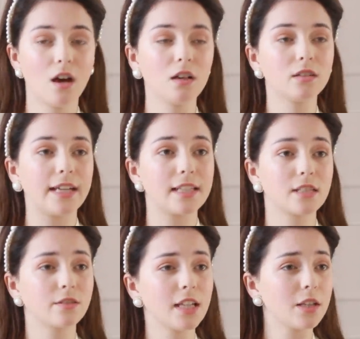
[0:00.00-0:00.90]
Alright,
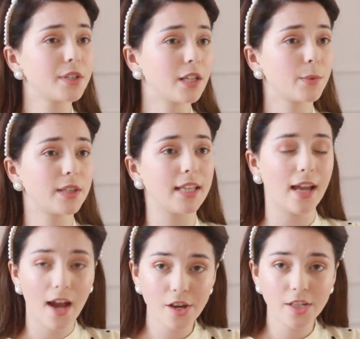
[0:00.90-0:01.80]
so now that we're done with the
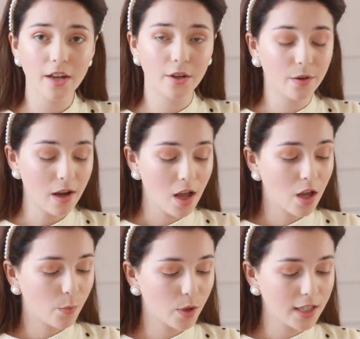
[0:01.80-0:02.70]
eyeshadow,
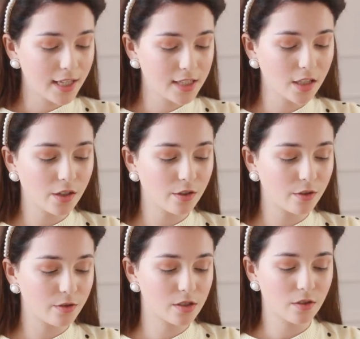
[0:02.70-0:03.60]
what I like to
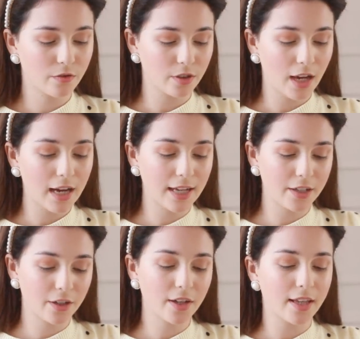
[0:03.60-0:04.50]
use for the
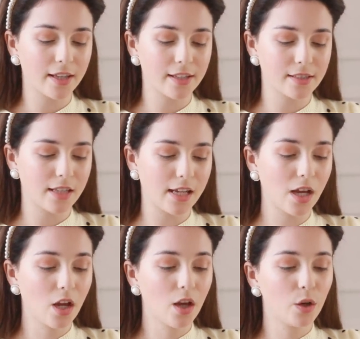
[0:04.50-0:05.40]
eyeliner is
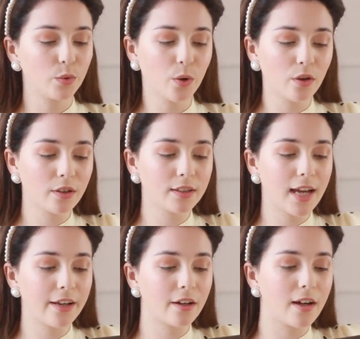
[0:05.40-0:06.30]
the Roller
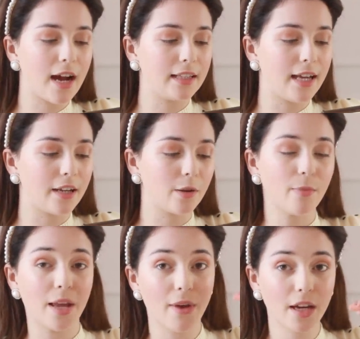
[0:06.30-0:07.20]
Liner eyeliner
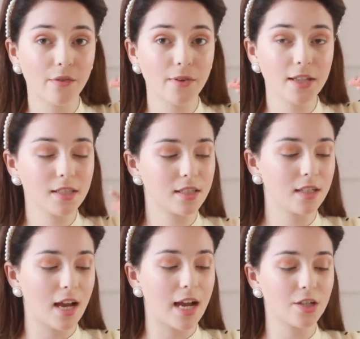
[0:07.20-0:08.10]
by Benefit.
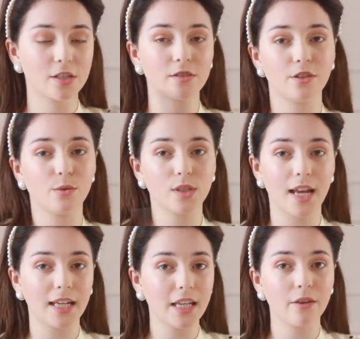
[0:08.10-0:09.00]
I just use
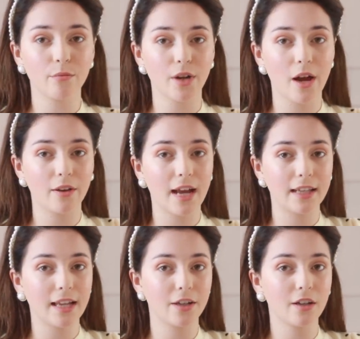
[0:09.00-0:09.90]
any brown
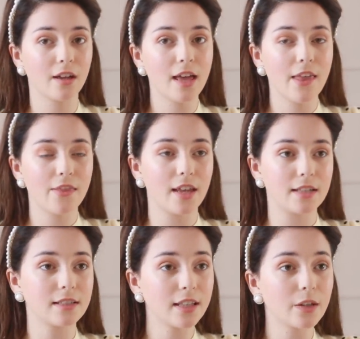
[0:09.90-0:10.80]
eyeliner that
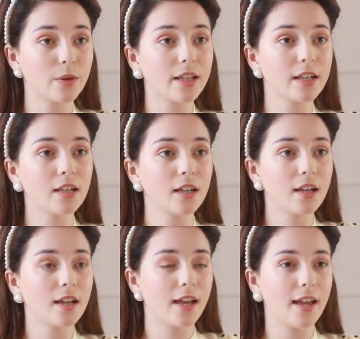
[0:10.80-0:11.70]
is liquid,
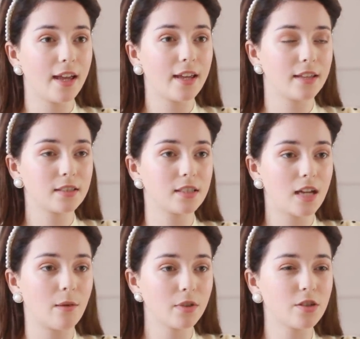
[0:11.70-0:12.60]
and
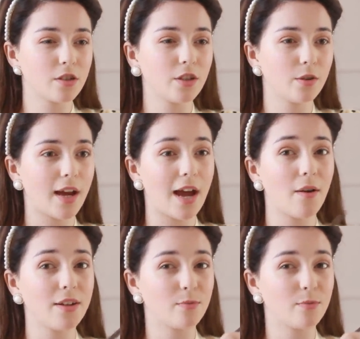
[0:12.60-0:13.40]
I'm going to show you how I